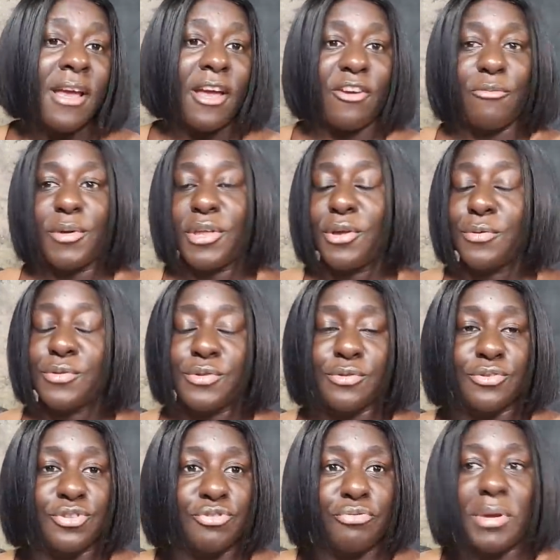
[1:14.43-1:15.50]
everybody goes to
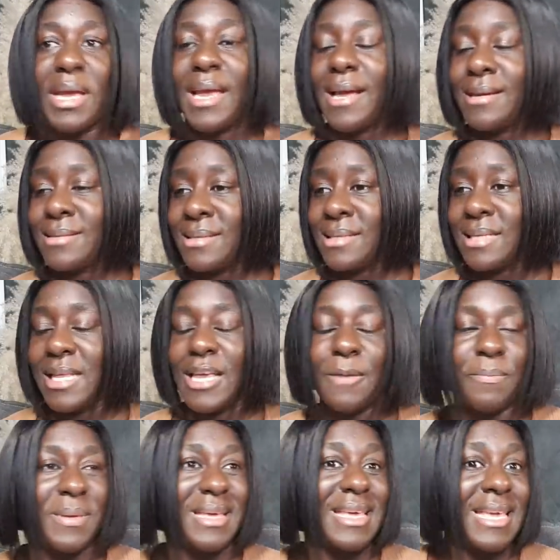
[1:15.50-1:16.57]
drink,
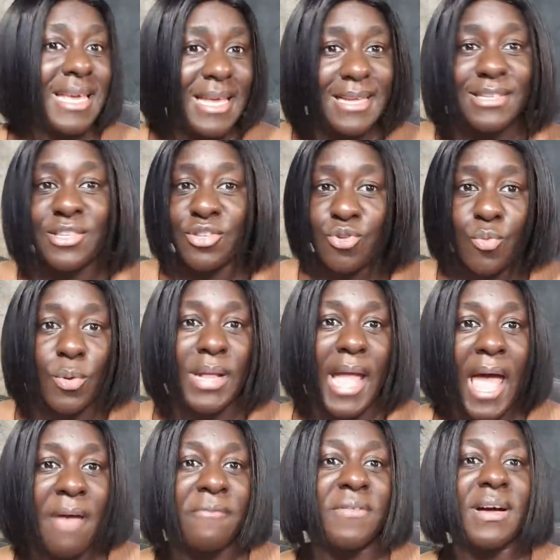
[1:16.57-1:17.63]
sleep, eat, do
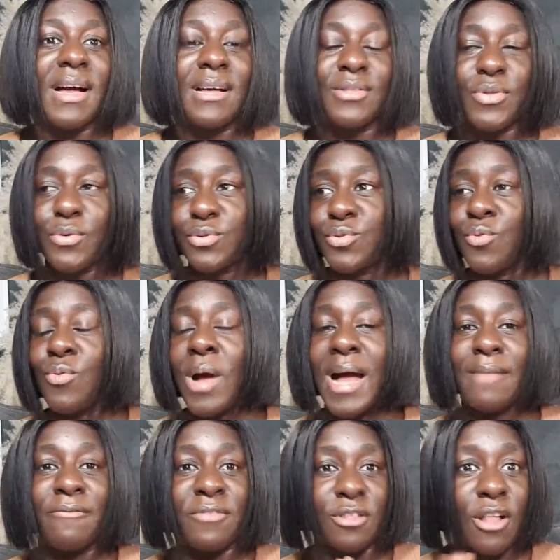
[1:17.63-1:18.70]
whatever. Those who
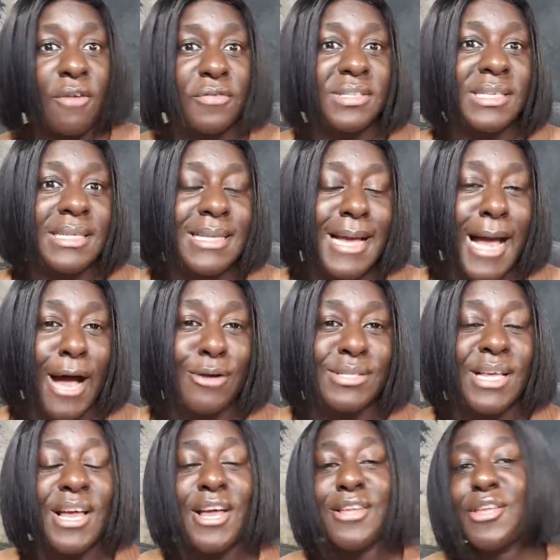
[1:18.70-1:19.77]
have lovers in the house,
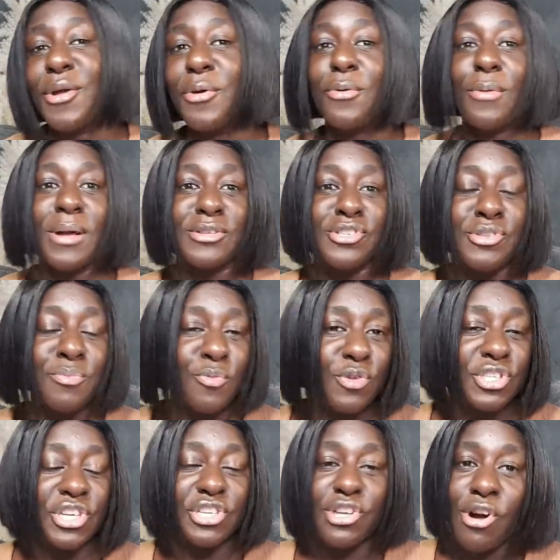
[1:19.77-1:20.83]
they go and
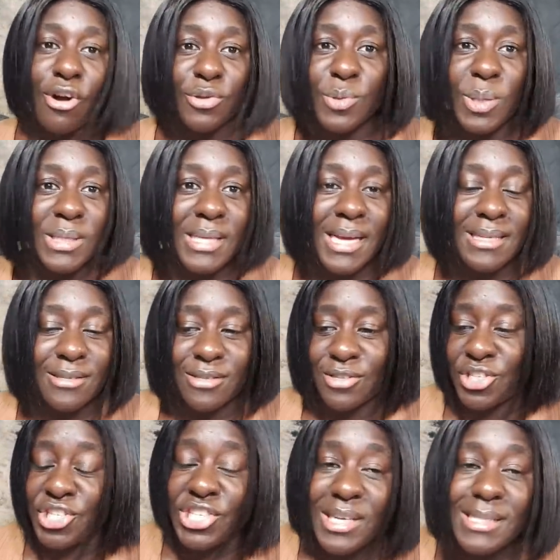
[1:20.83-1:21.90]
smooch and cuddle under the
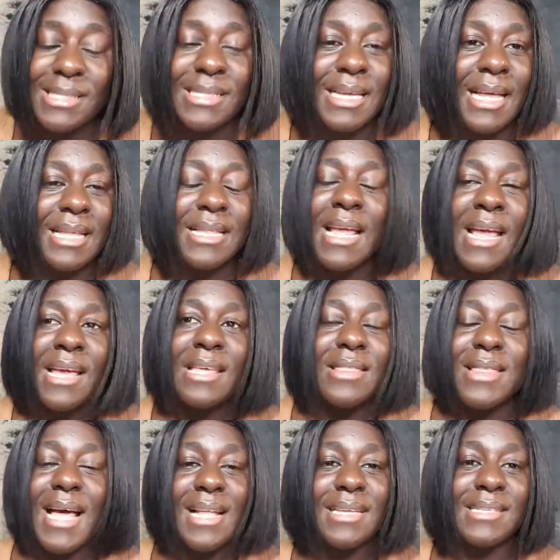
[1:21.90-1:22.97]
sheets, and
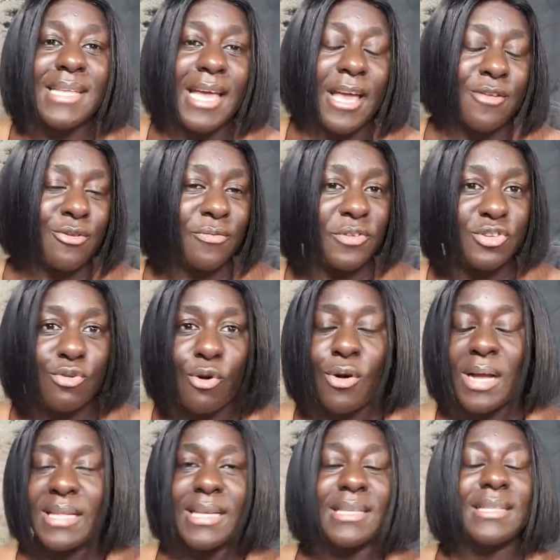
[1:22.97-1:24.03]
that is the end of it all.
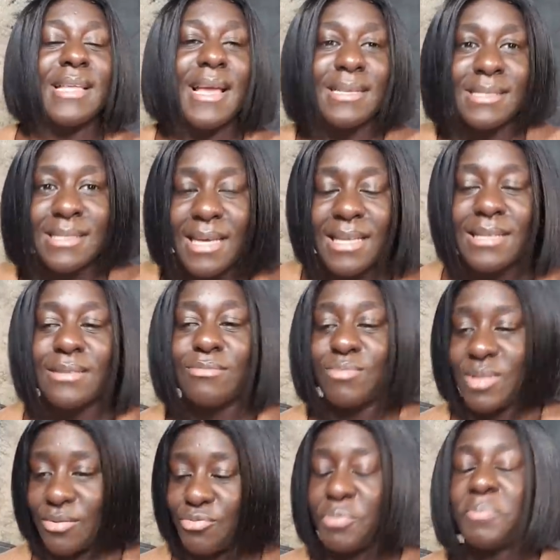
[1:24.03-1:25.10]
And then the next day,
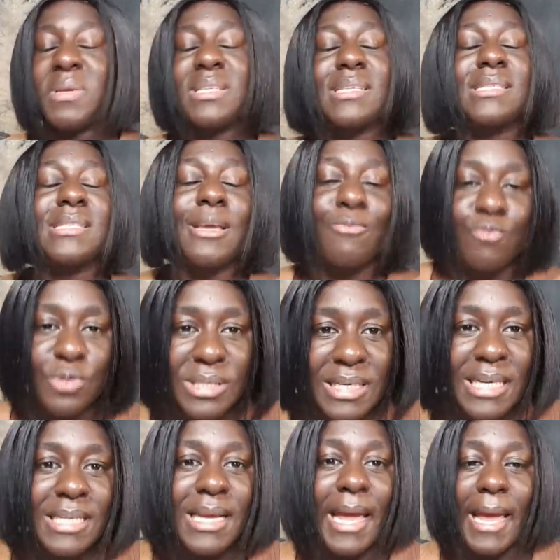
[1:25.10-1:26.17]
they repeat the same
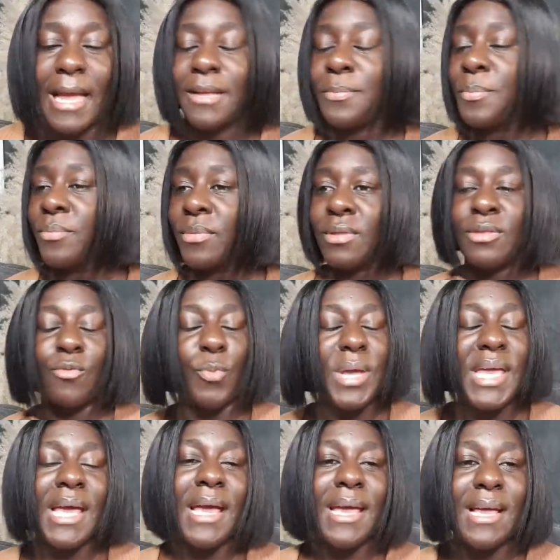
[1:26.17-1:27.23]
routine again. The
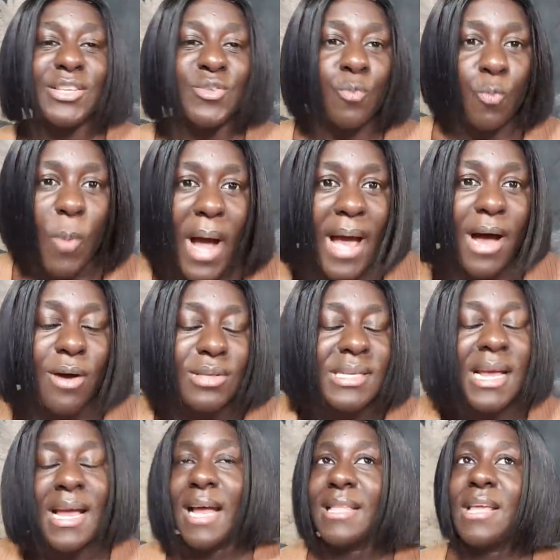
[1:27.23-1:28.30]
weekend gets wild,
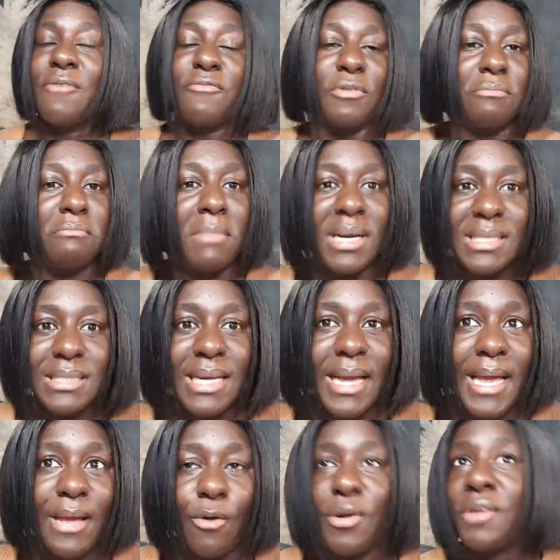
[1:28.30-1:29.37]
and then from
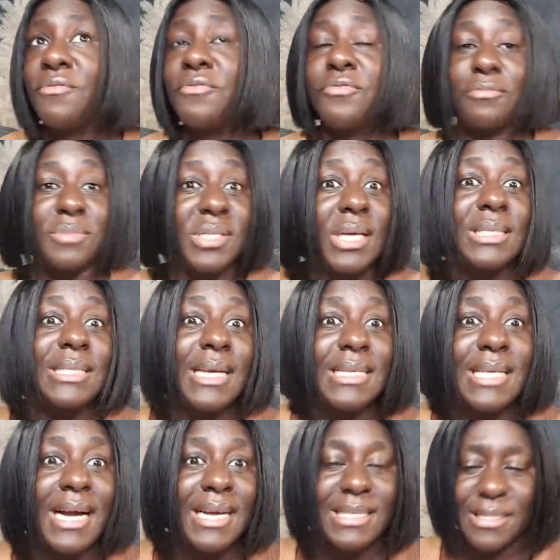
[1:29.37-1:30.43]
Monday or even from Sunday
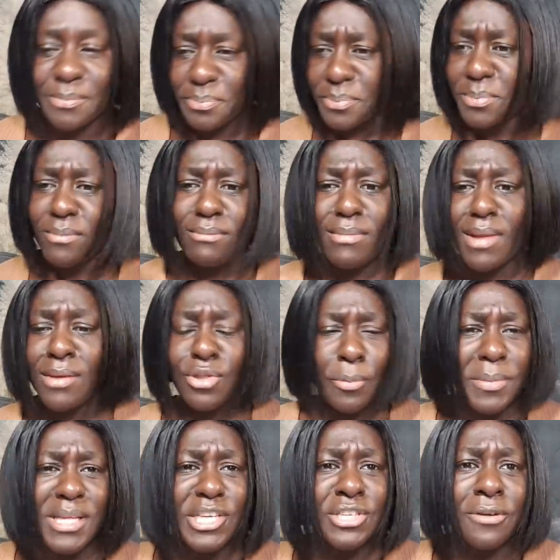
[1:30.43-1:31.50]
night,
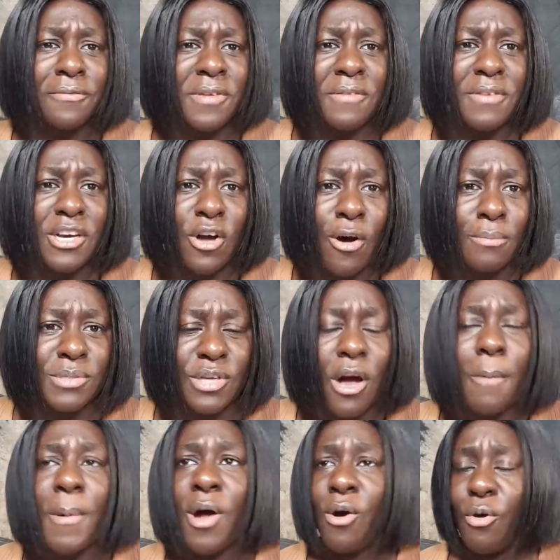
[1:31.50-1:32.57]
nomination fever comes
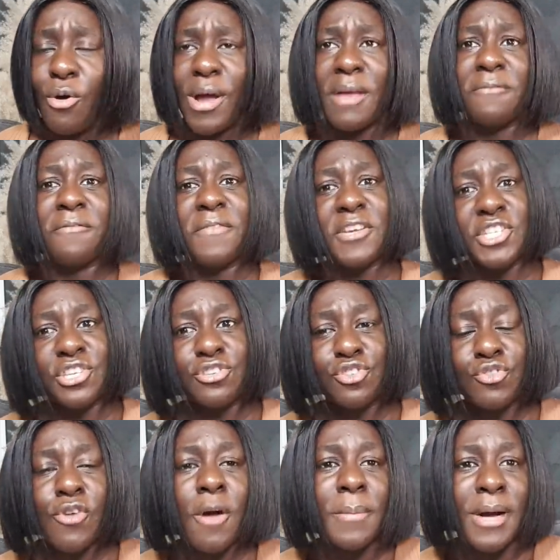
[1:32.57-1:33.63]
up, or eviction
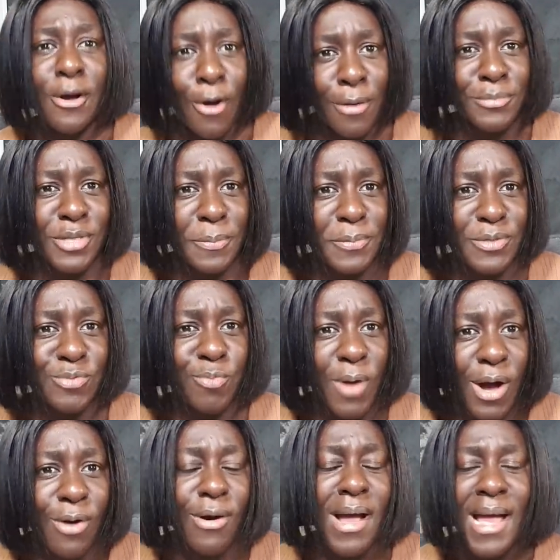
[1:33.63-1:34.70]
trauma comes up as
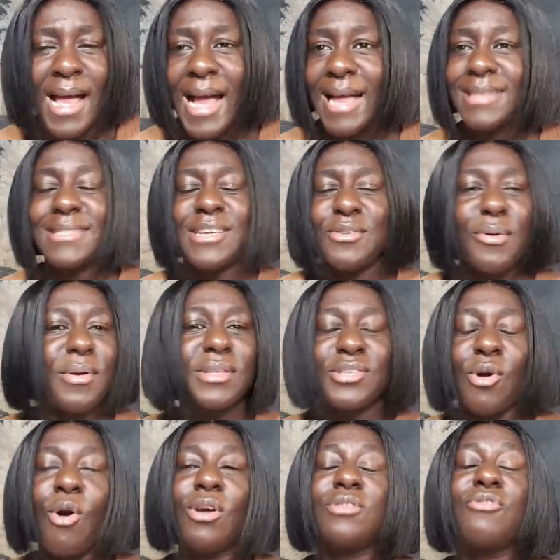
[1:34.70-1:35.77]
well. And you know, it's
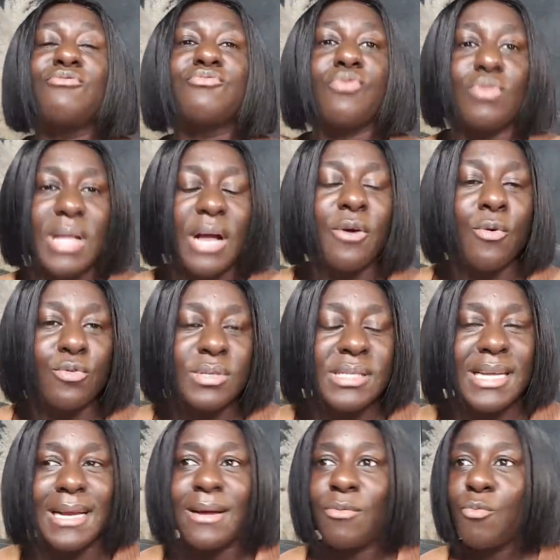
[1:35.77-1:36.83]
all a roller
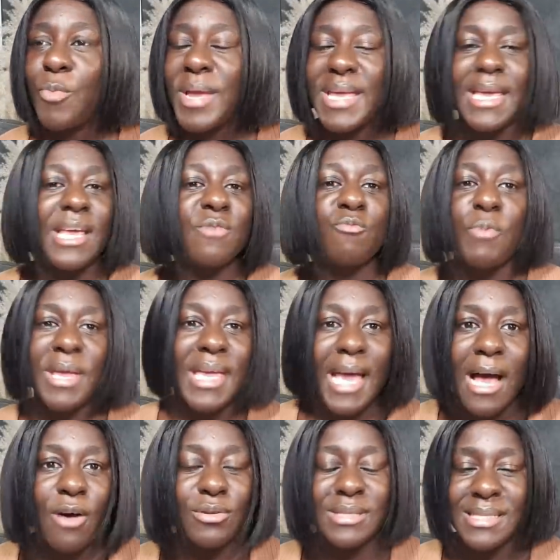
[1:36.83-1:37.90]
coaster, week in, week
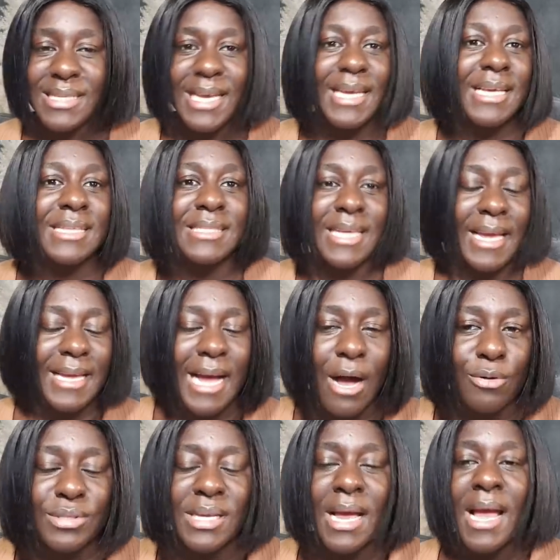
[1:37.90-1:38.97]
out, day in, day
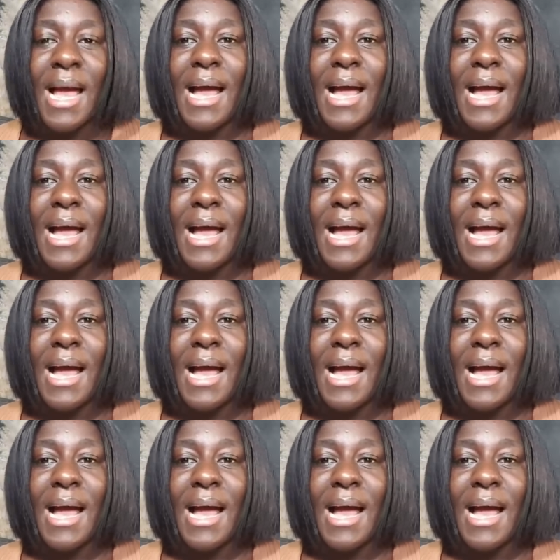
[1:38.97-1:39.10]
out.